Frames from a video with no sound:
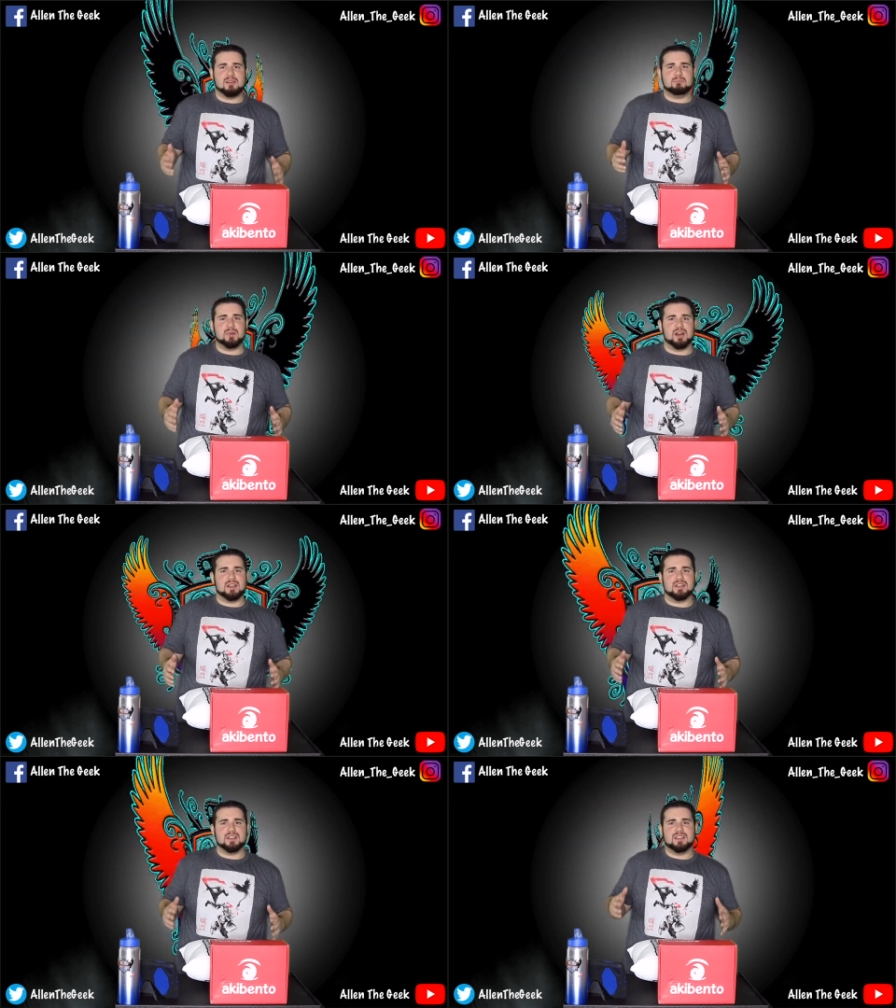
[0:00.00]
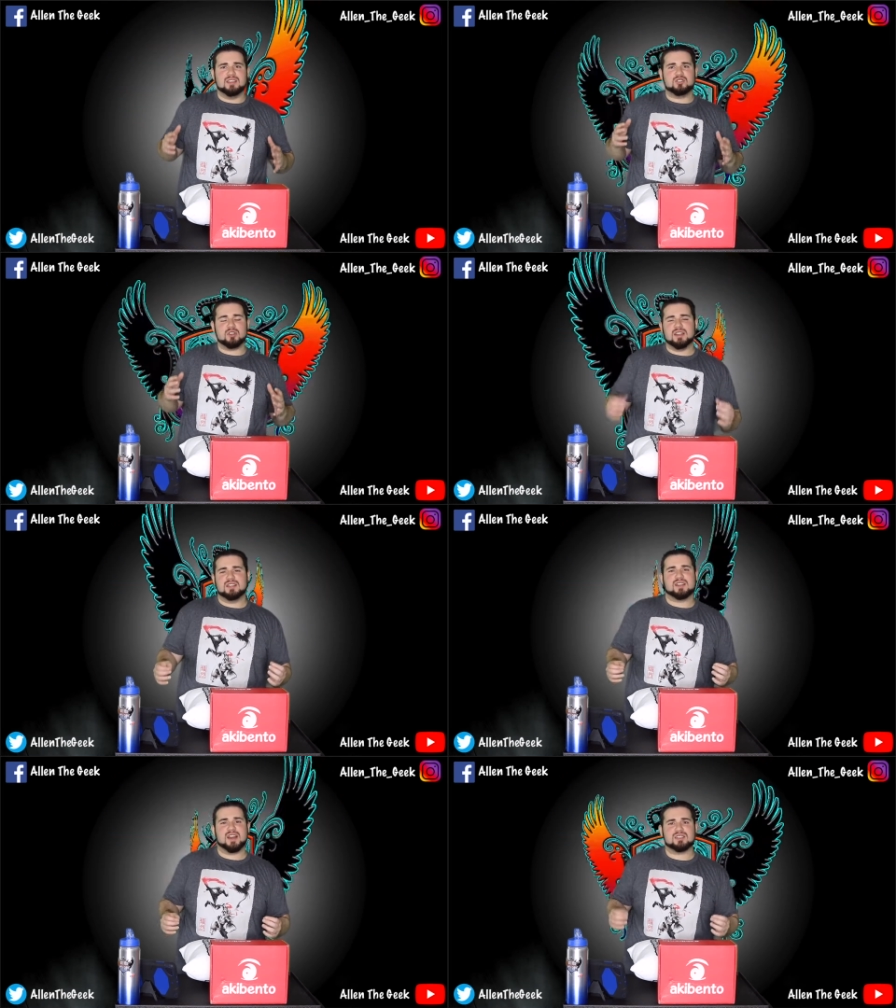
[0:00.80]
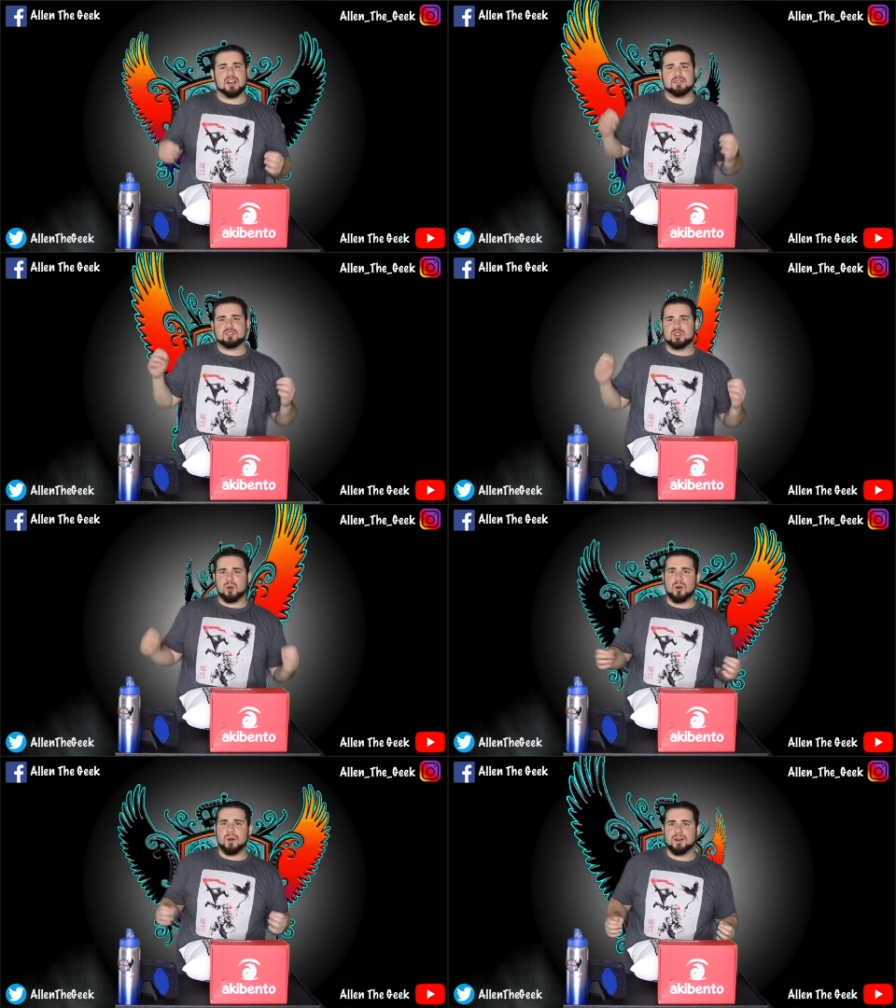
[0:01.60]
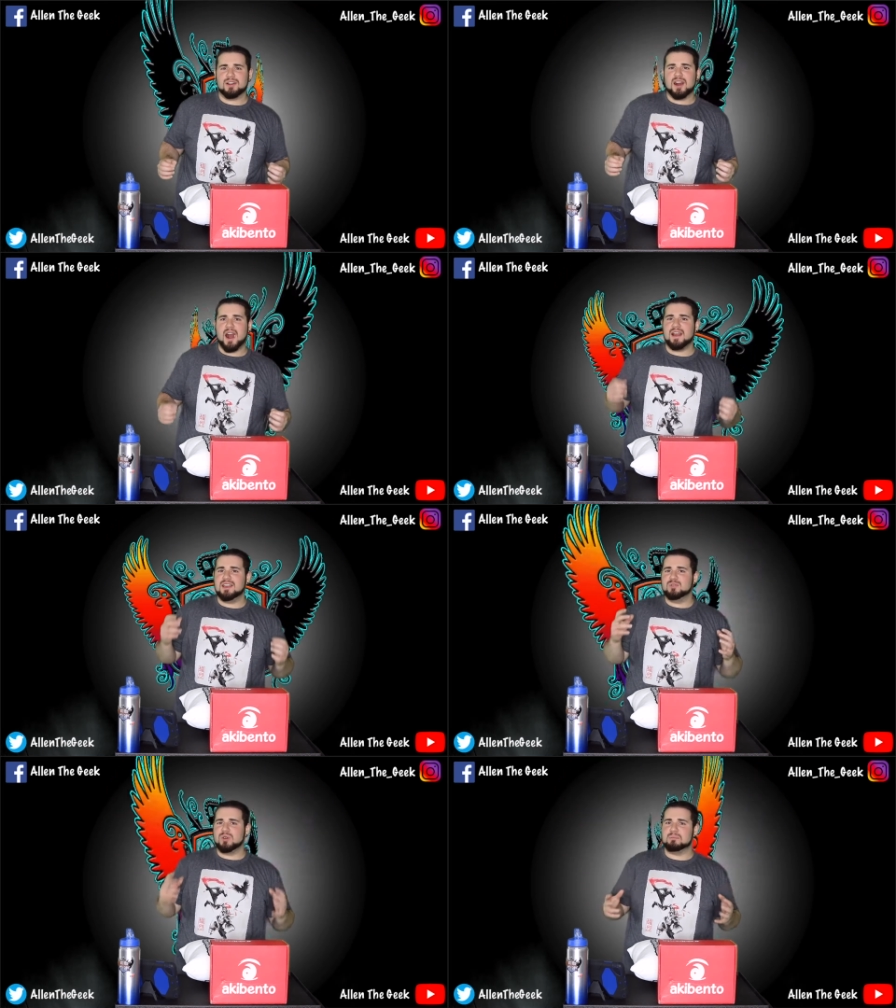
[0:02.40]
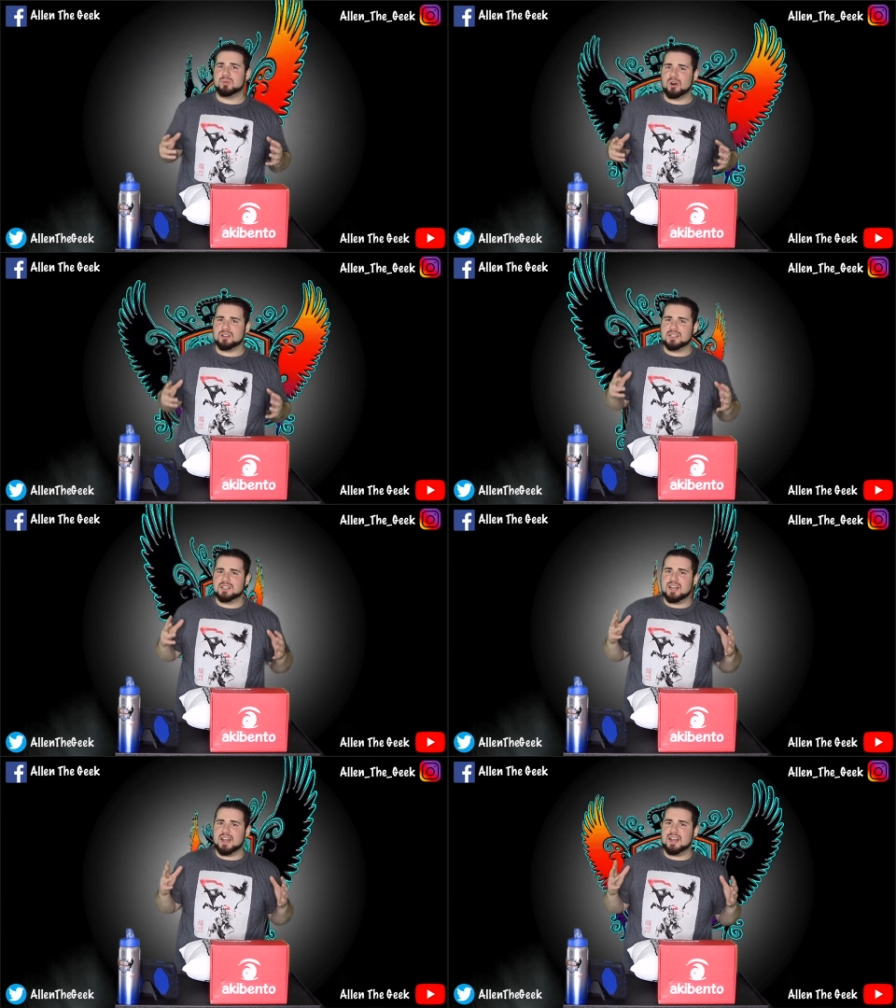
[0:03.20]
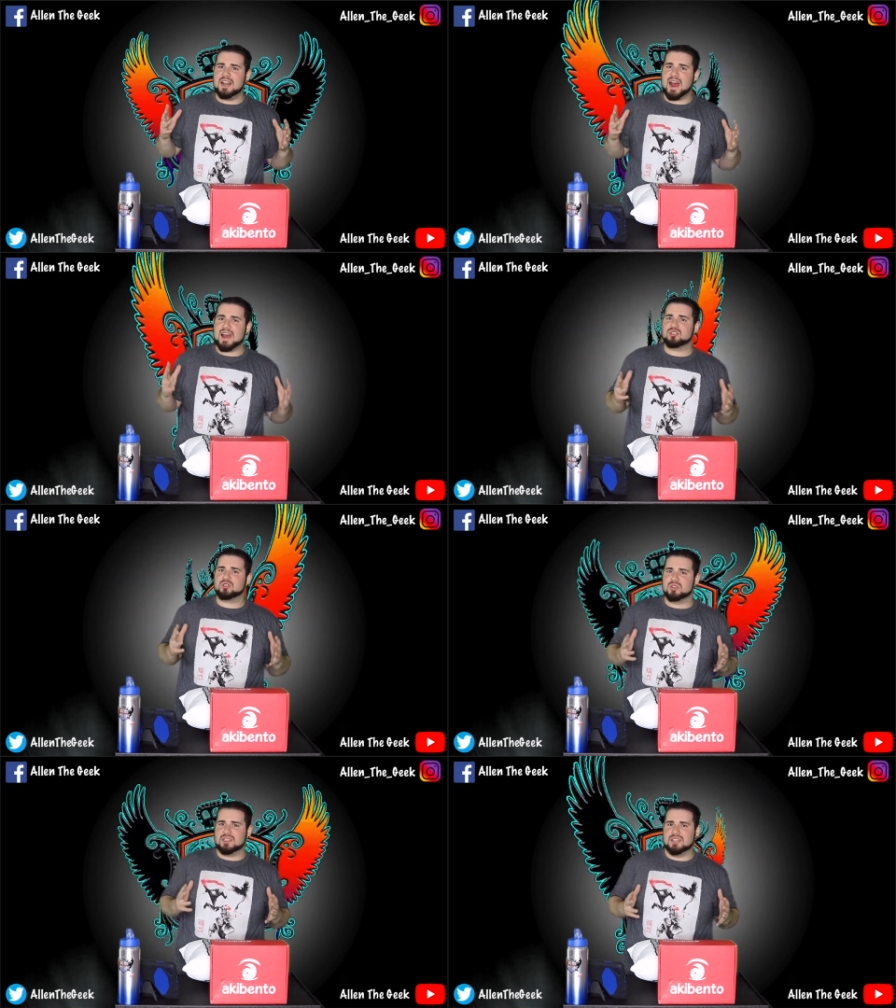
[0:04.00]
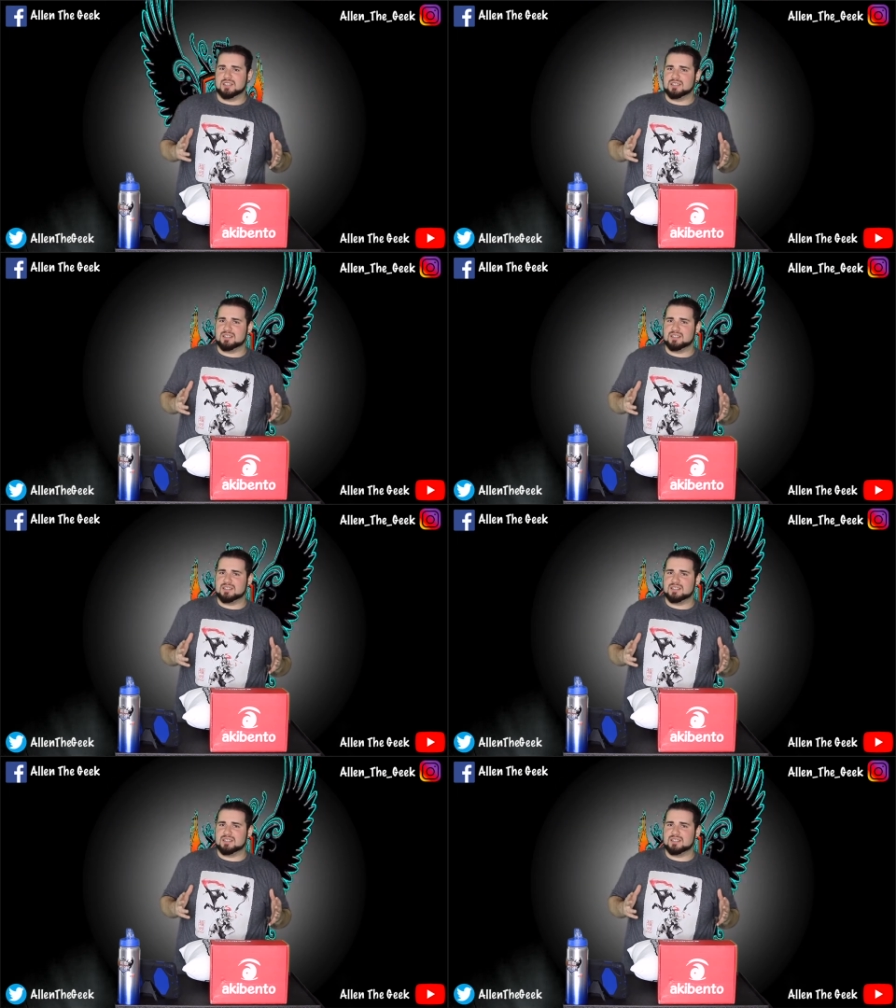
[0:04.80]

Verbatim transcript: But he trained his ass off so hard, he went bald naturally.